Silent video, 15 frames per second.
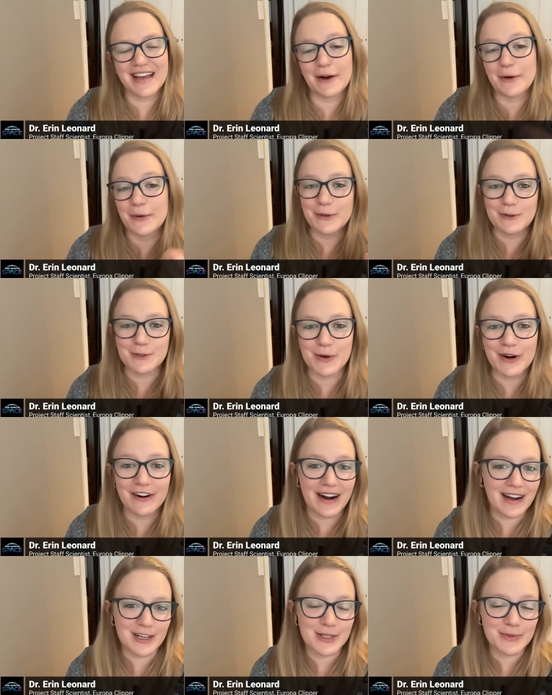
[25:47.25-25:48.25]
those are
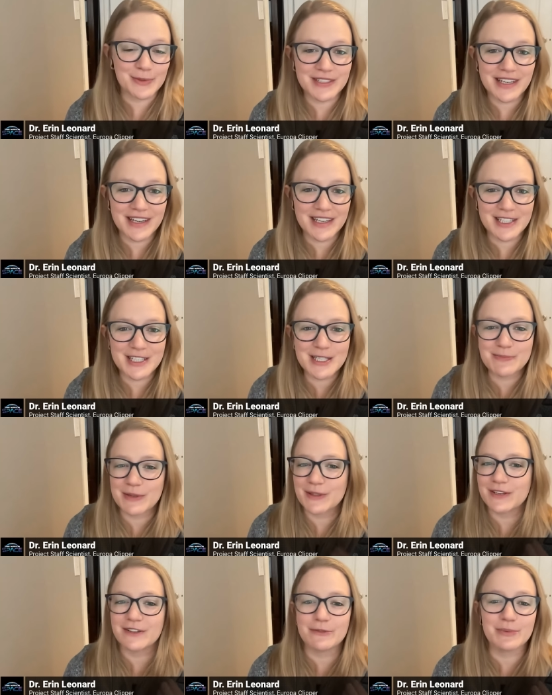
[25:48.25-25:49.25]
actual detections,
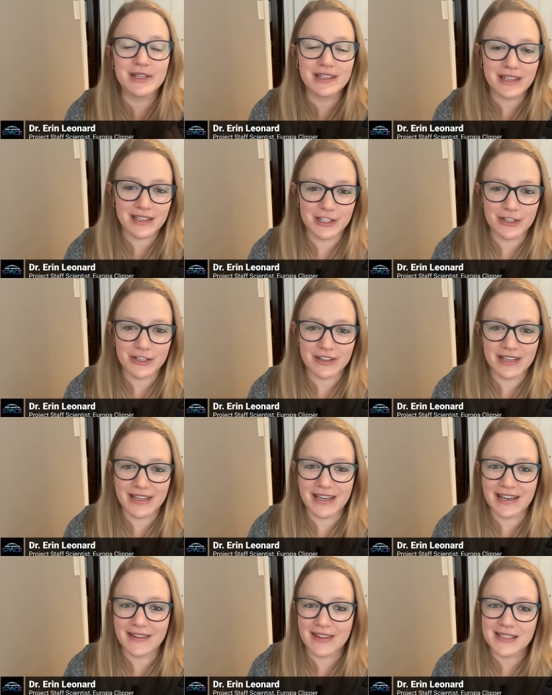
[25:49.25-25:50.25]
but they're really
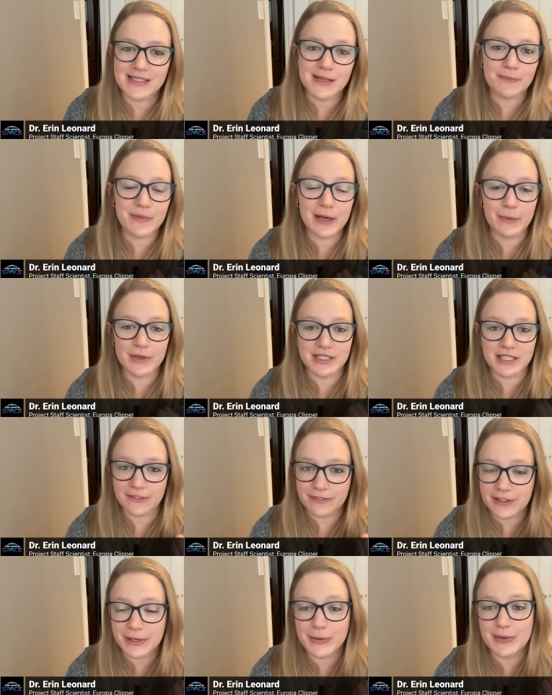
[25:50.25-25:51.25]
intriguing. And that's something we're
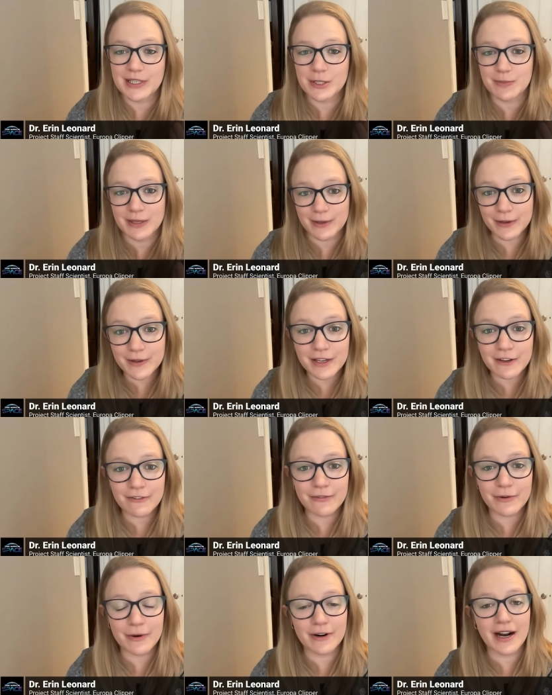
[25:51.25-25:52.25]
definitely going to be looking
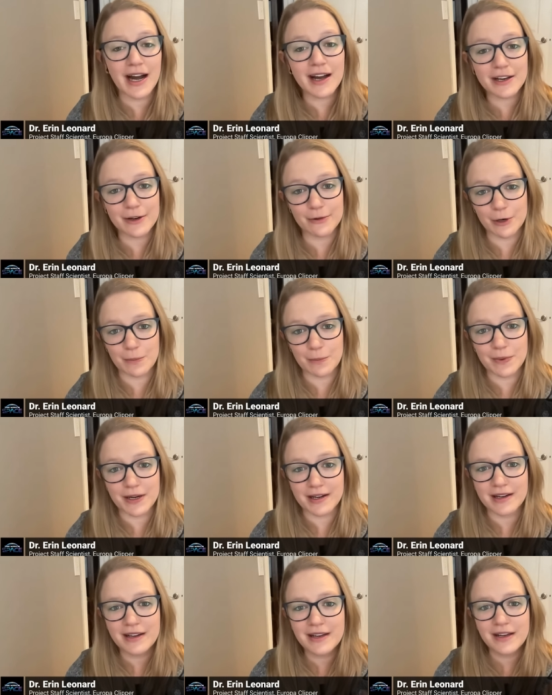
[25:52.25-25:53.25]
for at
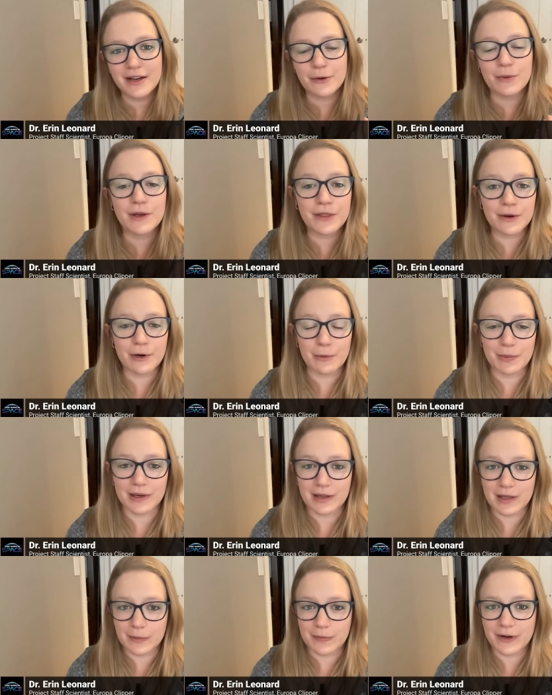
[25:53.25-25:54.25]
Europa with Europa
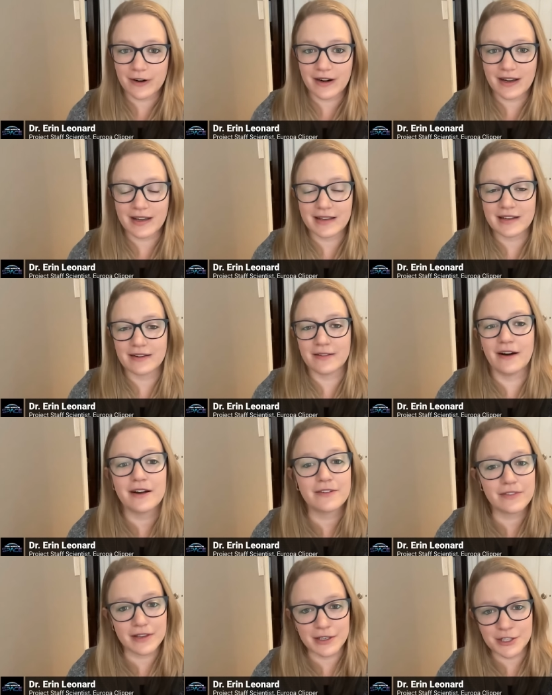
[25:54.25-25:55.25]
Clipper. And a lot
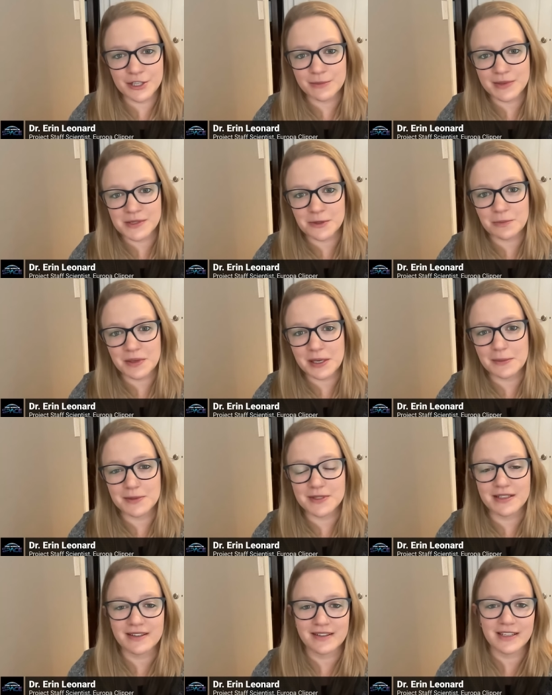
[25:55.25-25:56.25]
of the instruments will be able
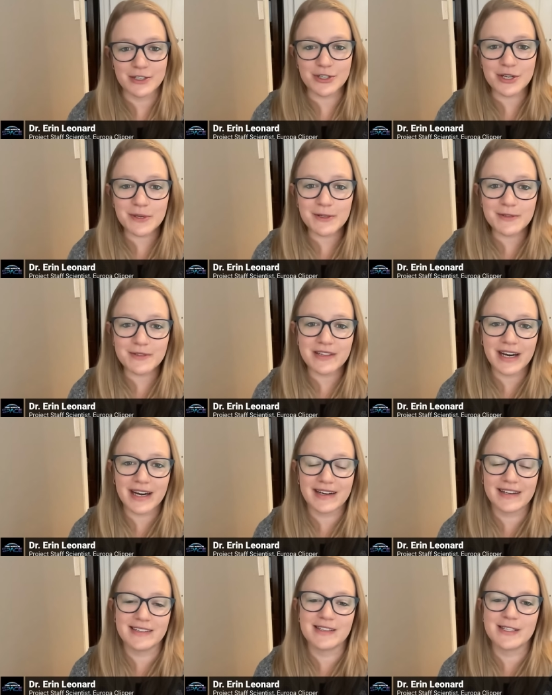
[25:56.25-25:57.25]
to contribute to
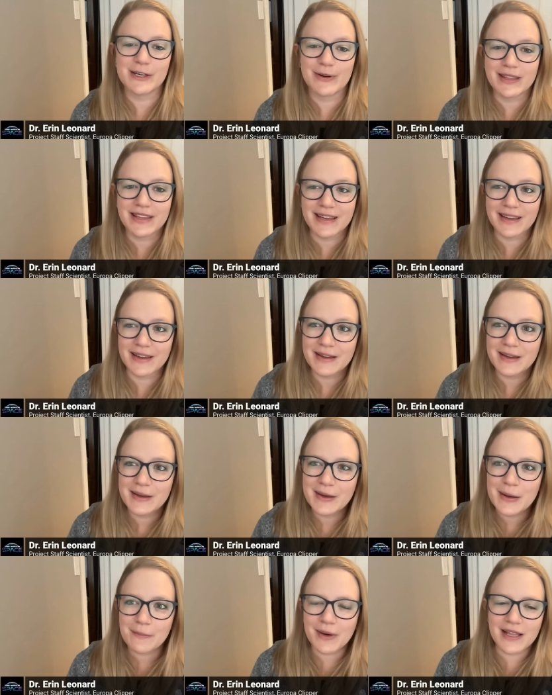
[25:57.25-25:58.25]
that. And so I think
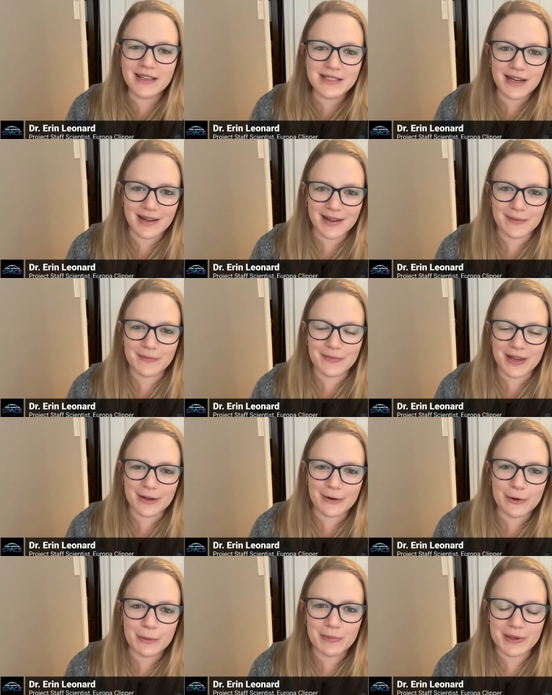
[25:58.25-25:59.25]
by the time that
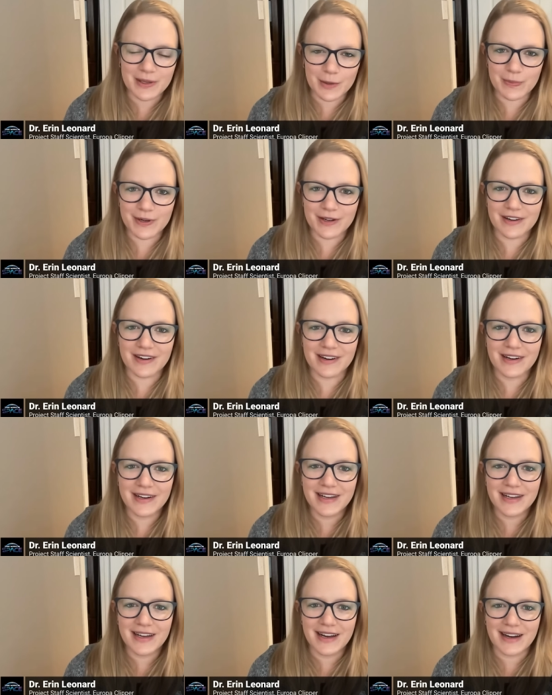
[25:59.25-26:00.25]
Europa Clipper
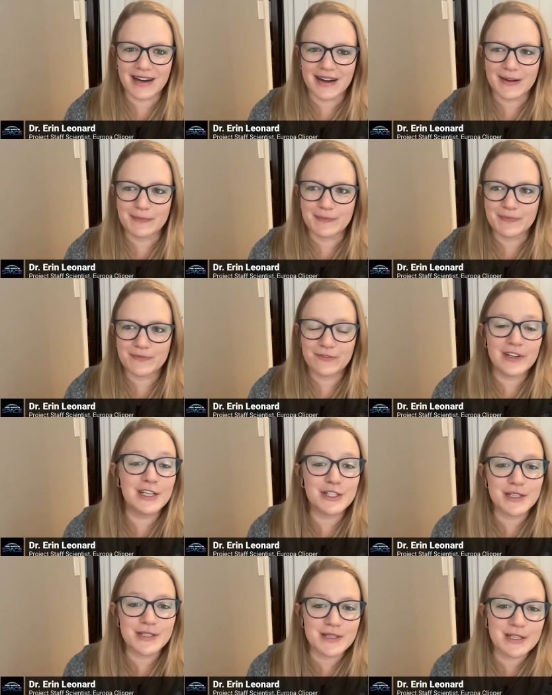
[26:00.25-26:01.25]
finishes its